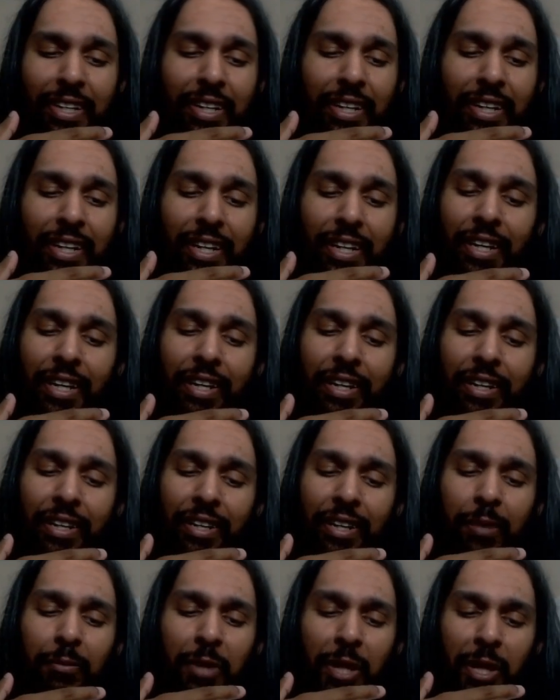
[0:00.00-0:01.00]
and
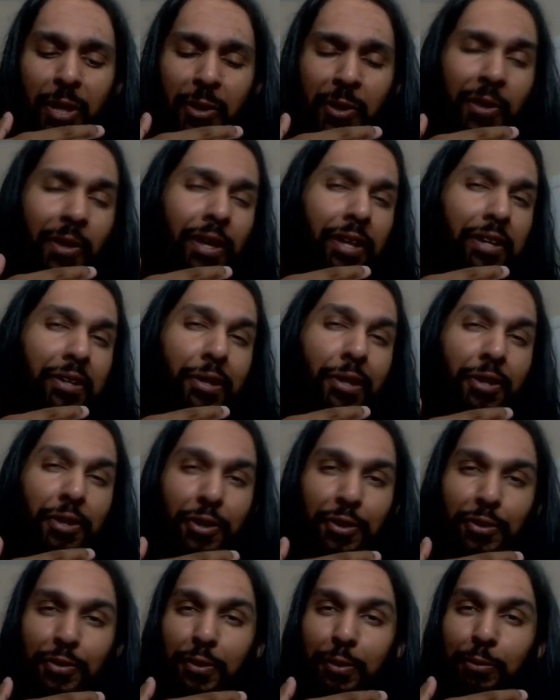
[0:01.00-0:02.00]
I'm not all that
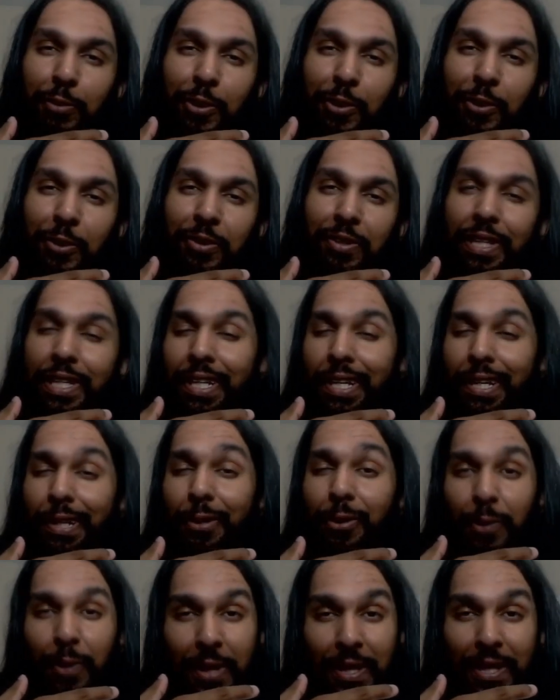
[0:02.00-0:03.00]
large of a person, I
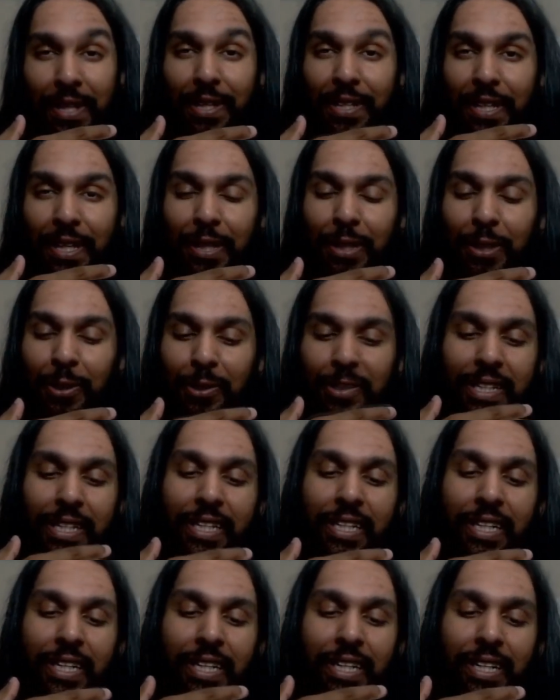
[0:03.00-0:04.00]
don't think anyway.
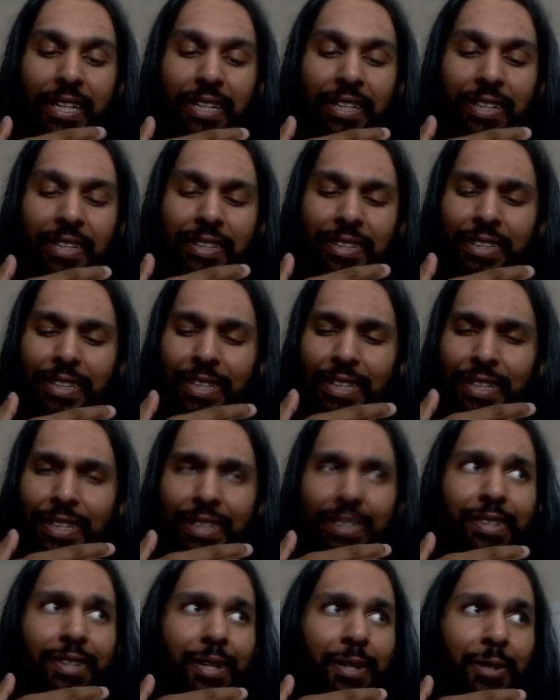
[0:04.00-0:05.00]
Yeah,
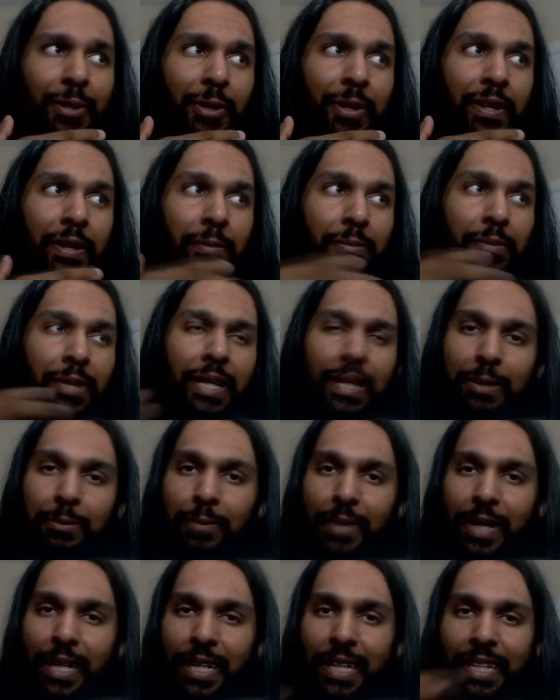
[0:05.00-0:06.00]
it's not all that big.
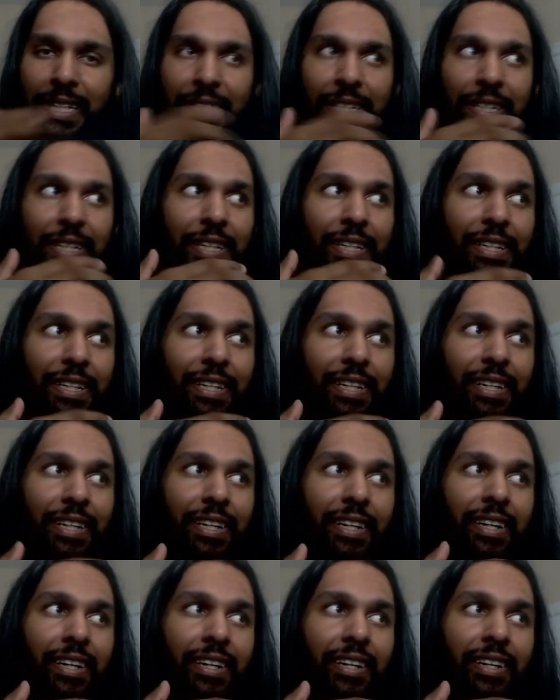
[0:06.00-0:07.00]
My hand can
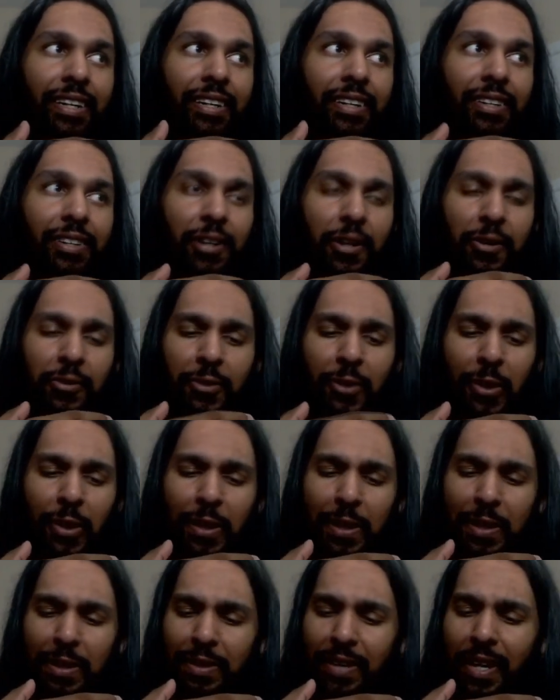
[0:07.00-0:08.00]
cover
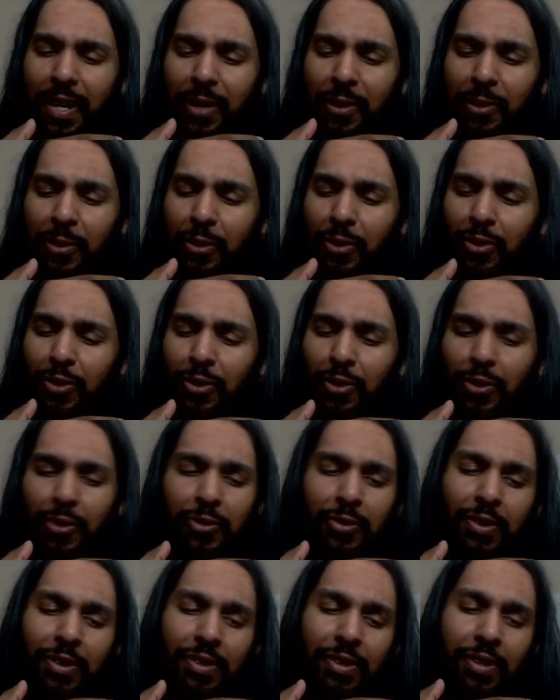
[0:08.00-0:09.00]
the entire
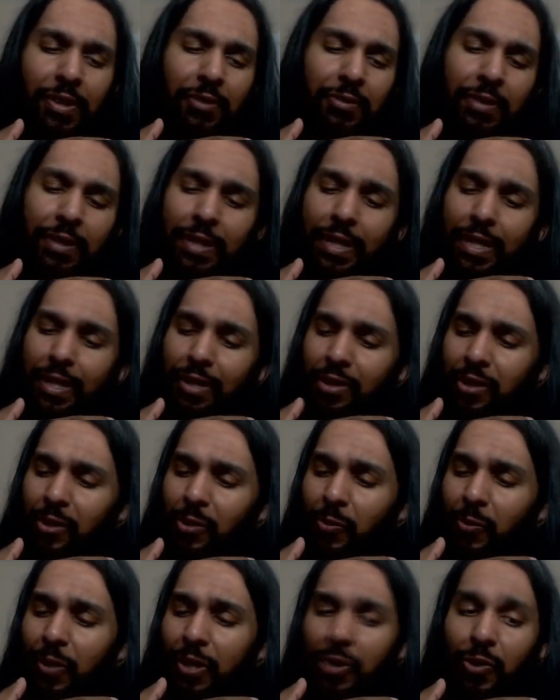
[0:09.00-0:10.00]
surface of it and actually
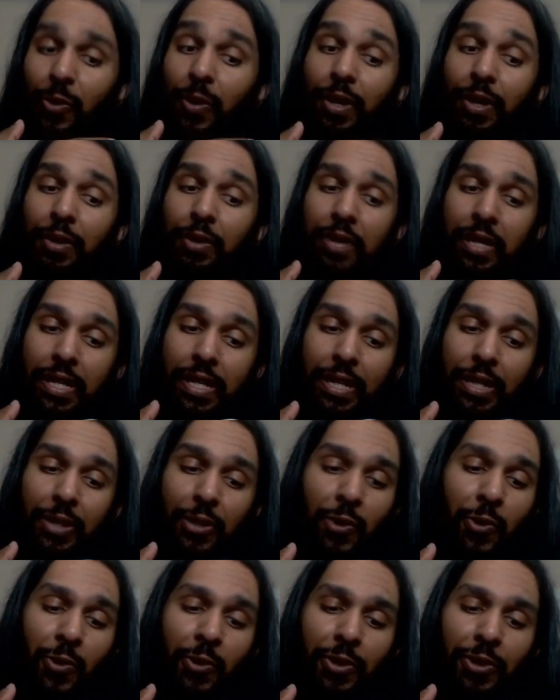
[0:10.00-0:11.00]
reach around the
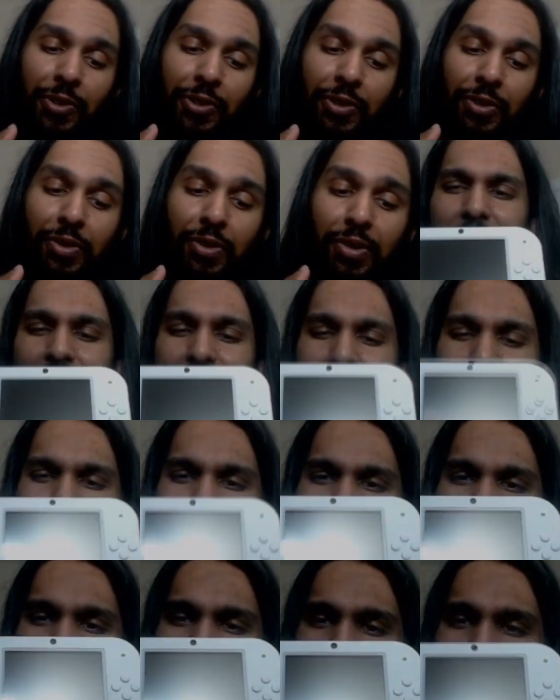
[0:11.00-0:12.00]
corners.
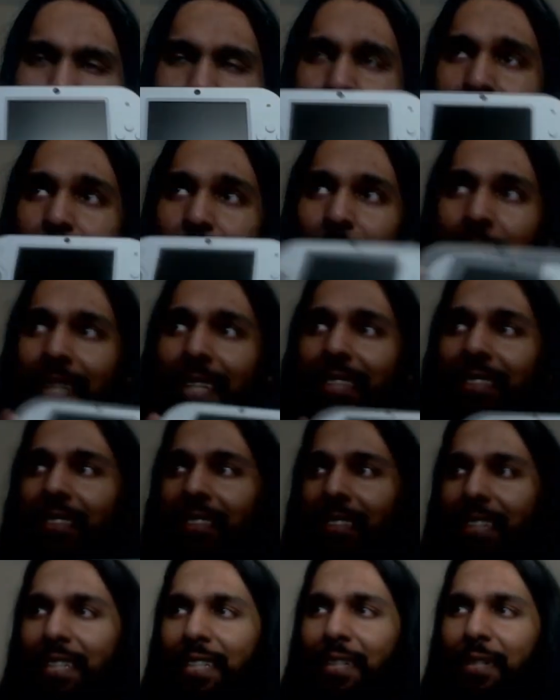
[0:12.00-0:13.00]
Yeah, so let's
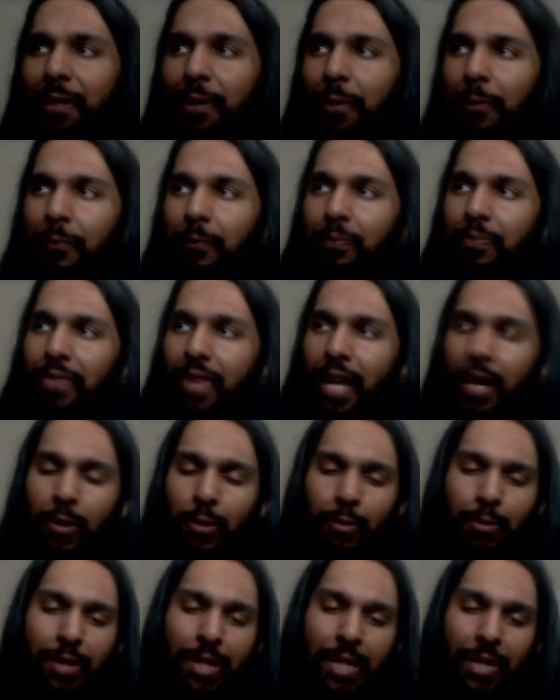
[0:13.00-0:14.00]
see here. How
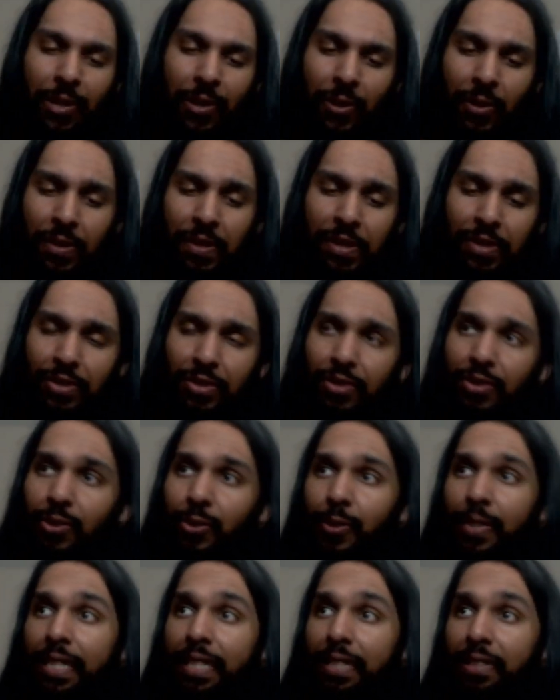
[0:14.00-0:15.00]
big are these
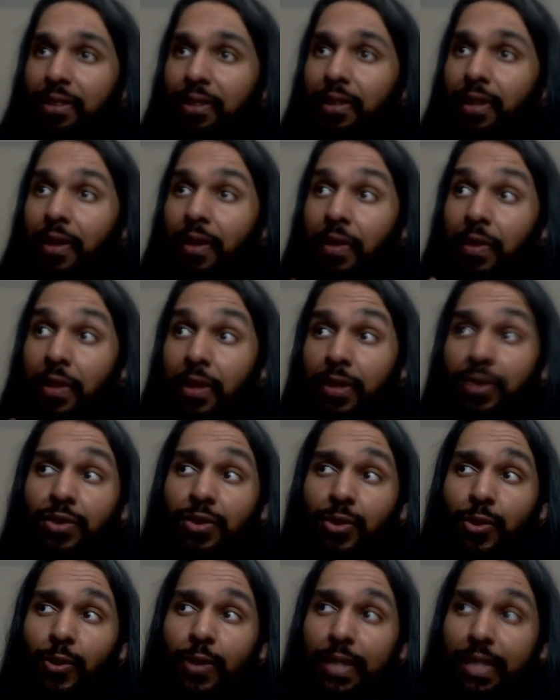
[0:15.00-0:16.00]
screens? These
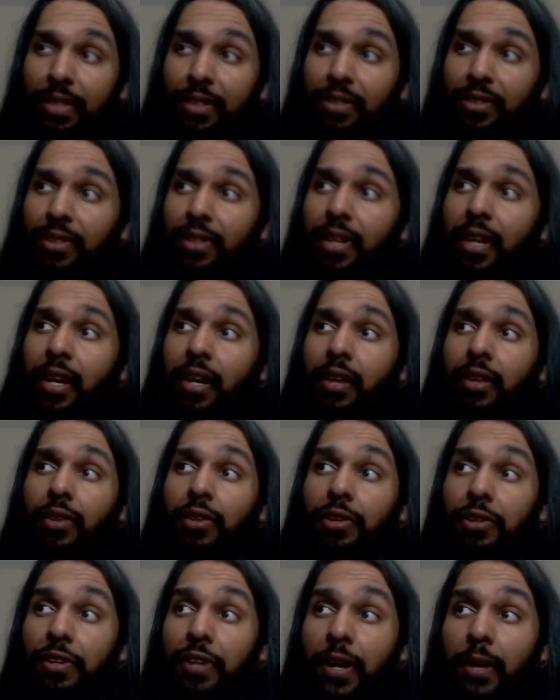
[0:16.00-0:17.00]
screens,
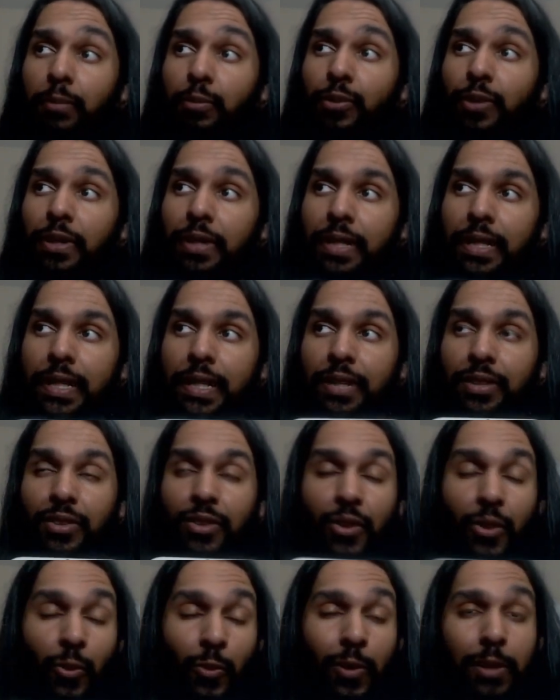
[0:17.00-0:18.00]
the top one
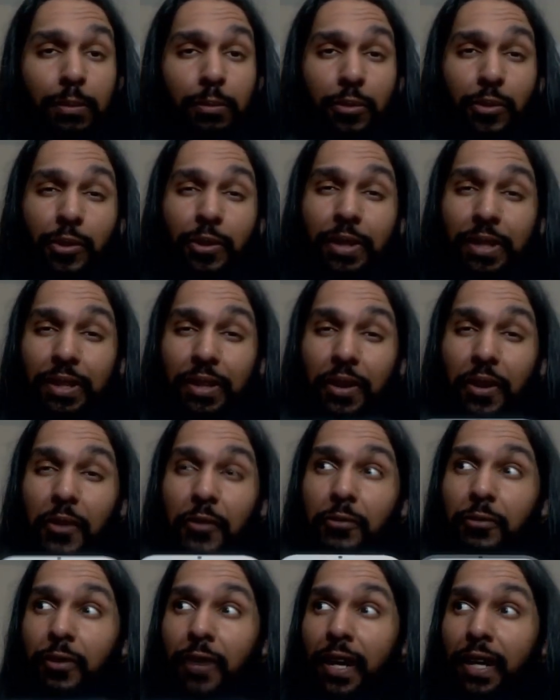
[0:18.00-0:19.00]
is
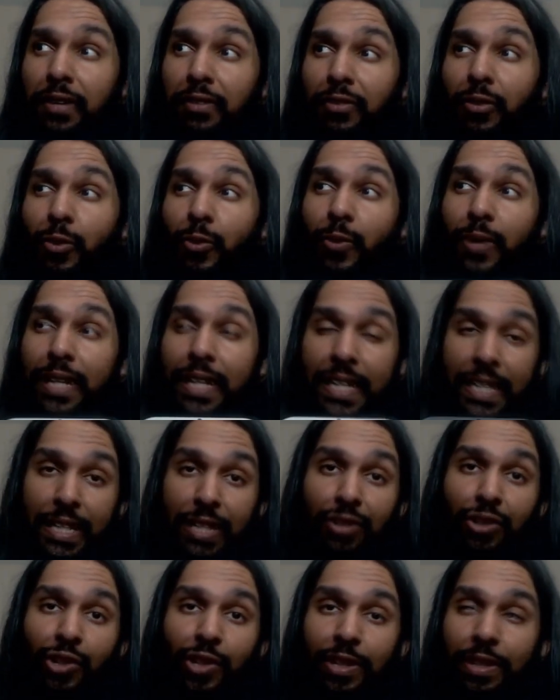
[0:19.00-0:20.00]
3.53
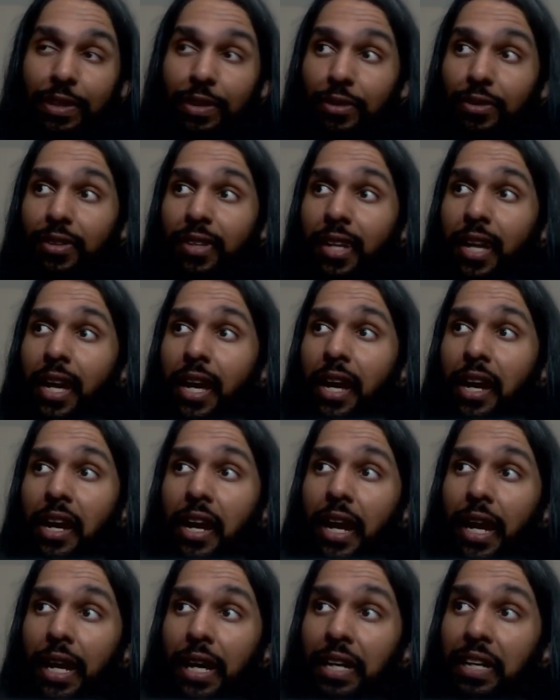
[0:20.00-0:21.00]
inches,
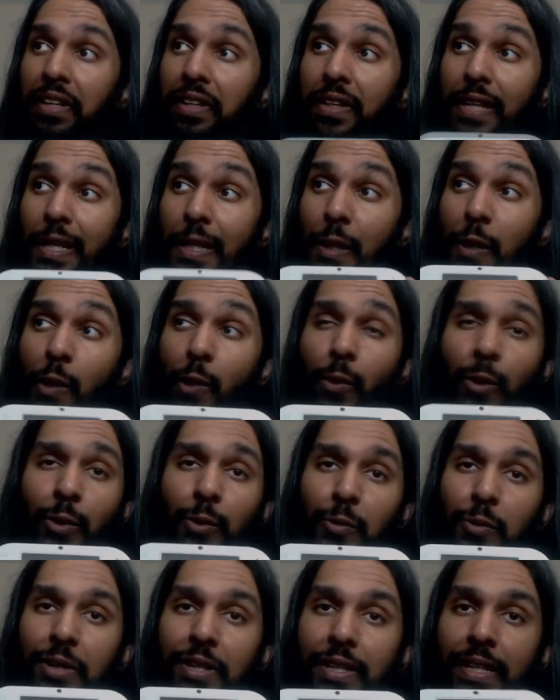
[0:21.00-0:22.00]
and the lower
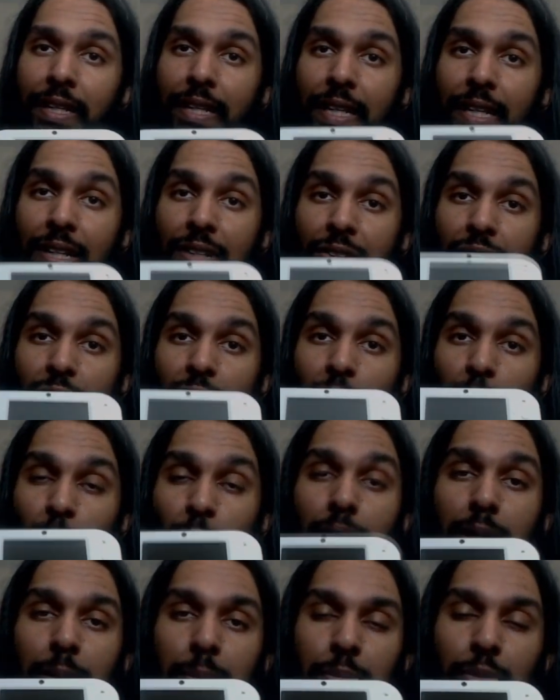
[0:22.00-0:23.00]
one is
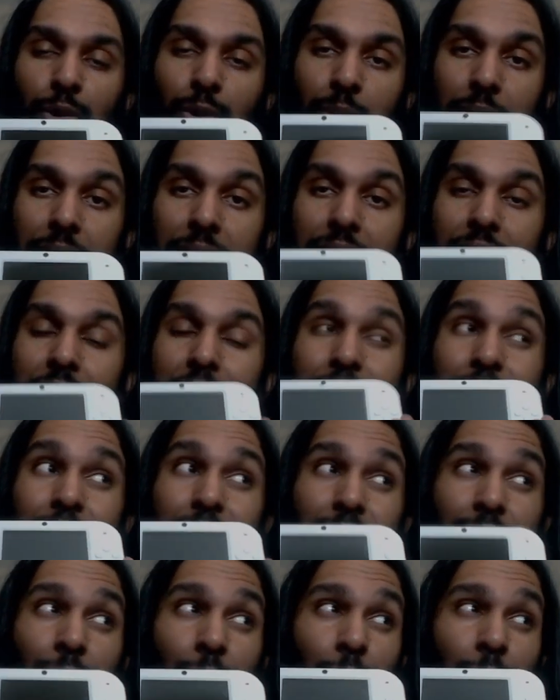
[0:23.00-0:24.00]

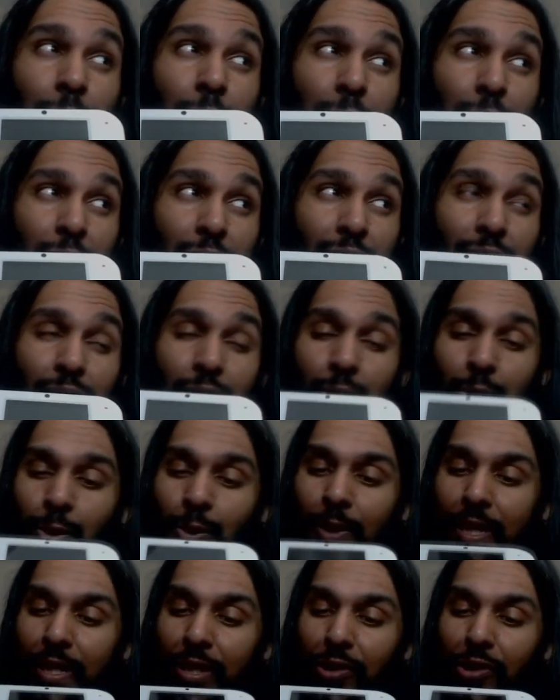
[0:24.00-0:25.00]

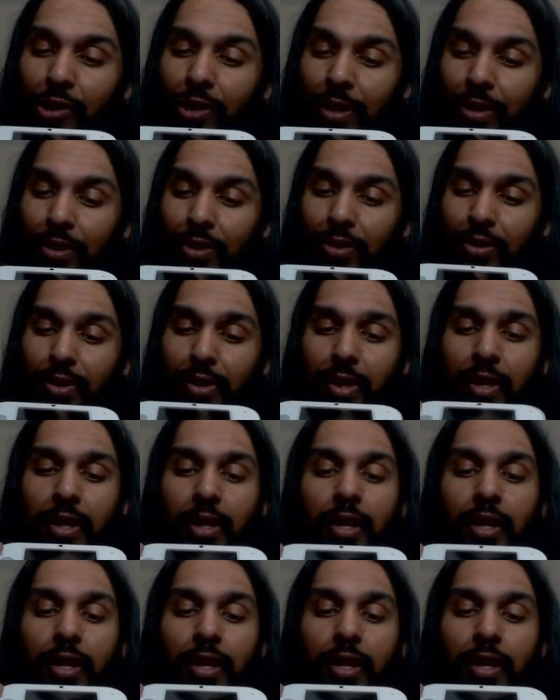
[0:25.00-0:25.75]
3.02 inches.